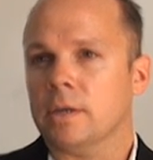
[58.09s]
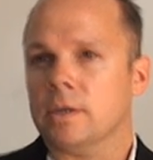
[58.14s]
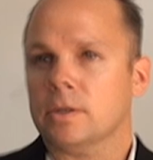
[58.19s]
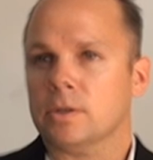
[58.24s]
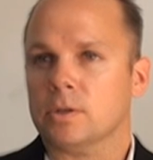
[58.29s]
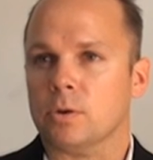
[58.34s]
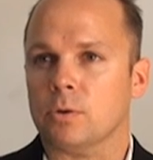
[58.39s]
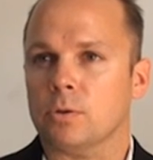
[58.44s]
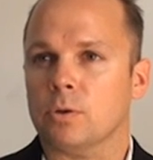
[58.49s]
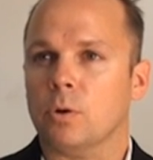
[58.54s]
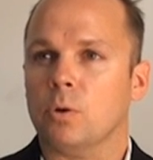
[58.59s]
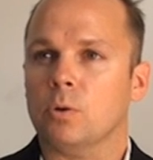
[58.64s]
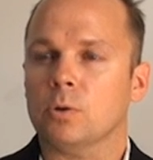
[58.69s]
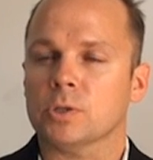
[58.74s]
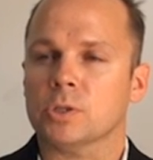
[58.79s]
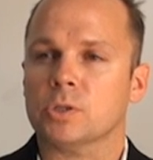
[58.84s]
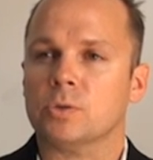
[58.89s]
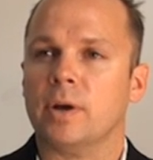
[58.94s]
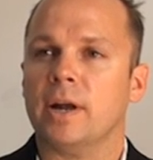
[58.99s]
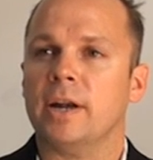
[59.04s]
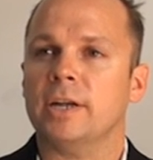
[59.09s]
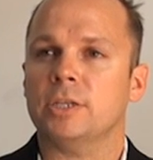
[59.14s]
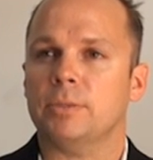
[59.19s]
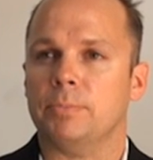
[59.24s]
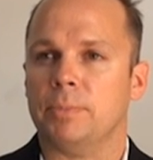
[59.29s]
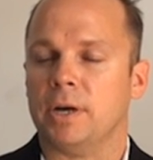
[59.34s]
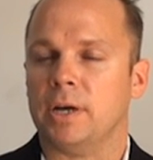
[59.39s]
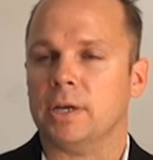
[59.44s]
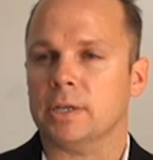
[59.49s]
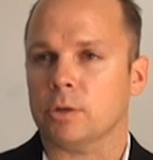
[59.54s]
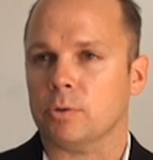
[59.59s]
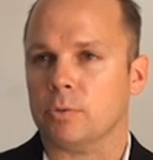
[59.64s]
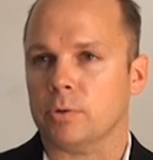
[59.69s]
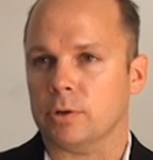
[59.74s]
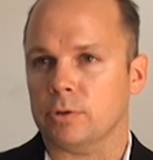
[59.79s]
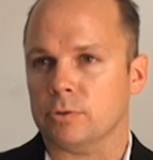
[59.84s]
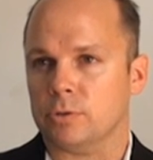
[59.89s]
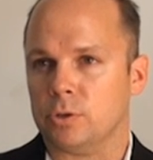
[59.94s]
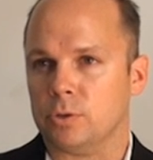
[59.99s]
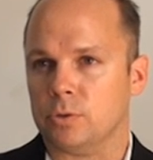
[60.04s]
So the whole strategy behind
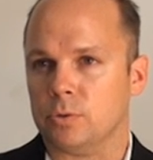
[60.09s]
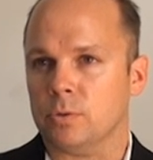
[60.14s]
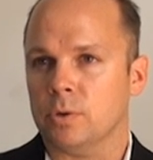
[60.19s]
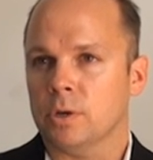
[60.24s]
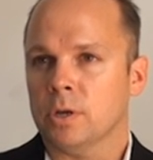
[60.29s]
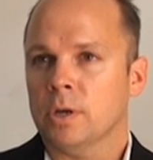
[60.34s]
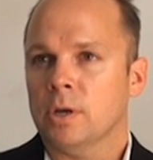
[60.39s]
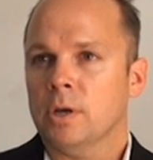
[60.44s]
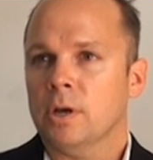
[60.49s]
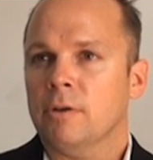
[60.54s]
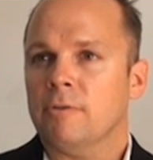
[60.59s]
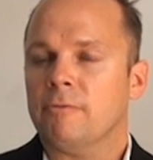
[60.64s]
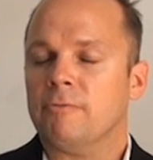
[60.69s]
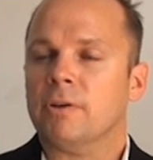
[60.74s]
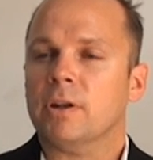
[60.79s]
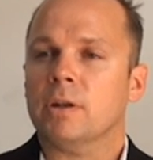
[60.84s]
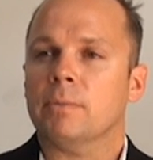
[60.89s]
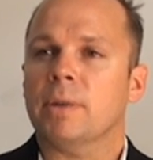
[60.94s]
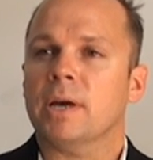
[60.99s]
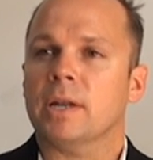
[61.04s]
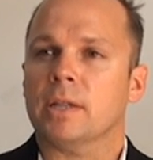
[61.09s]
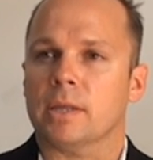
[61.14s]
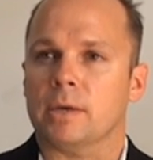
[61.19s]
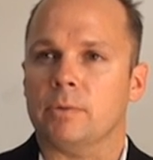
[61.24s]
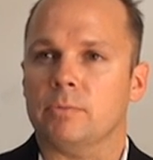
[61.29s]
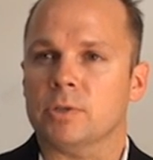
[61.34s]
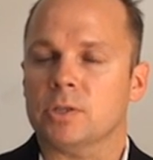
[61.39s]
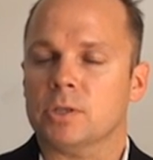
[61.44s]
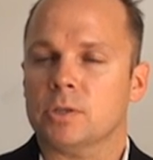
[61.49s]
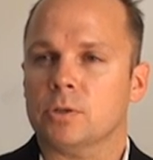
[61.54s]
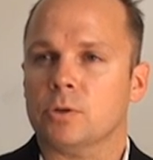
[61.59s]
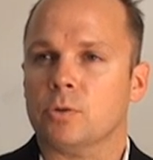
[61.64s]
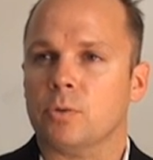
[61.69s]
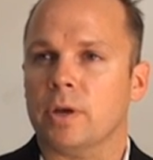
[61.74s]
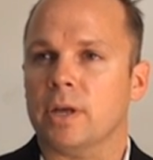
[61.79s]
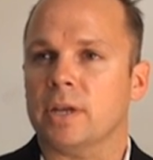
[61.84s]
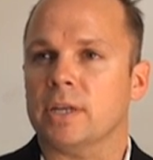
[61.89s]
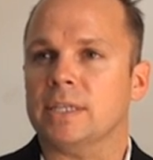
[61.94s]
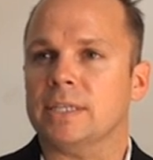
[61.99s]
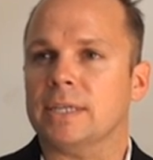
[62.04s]
Creo 2 fundamentally was to
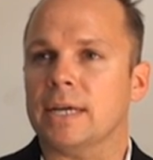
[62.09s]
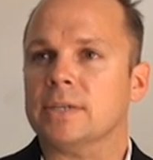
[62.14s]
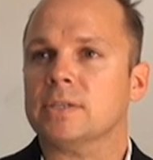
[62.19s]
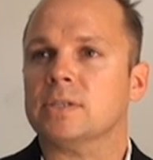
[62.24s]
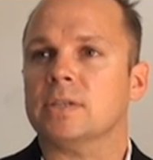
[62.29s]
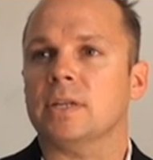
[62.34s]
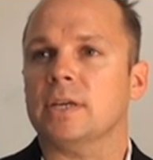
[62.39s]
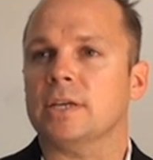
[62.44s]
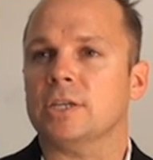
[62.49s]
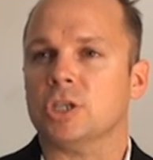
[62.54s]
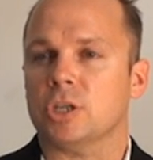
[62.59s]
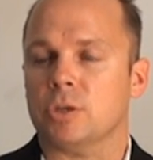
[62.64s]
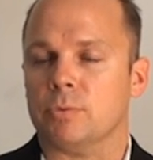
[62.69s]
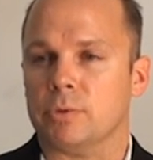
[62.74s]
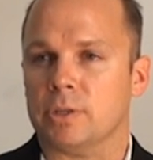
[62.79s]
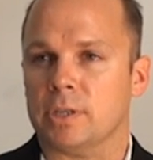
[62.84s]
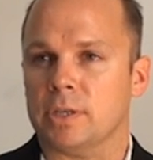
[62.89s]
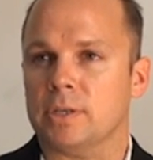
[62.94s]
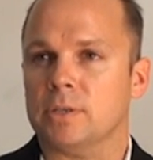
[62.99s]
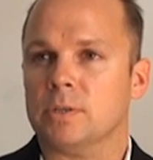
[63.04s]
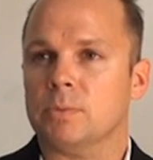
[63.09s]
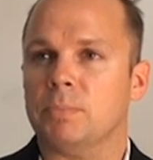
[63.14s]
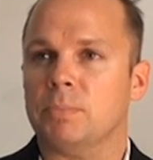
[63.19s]
create a destination release.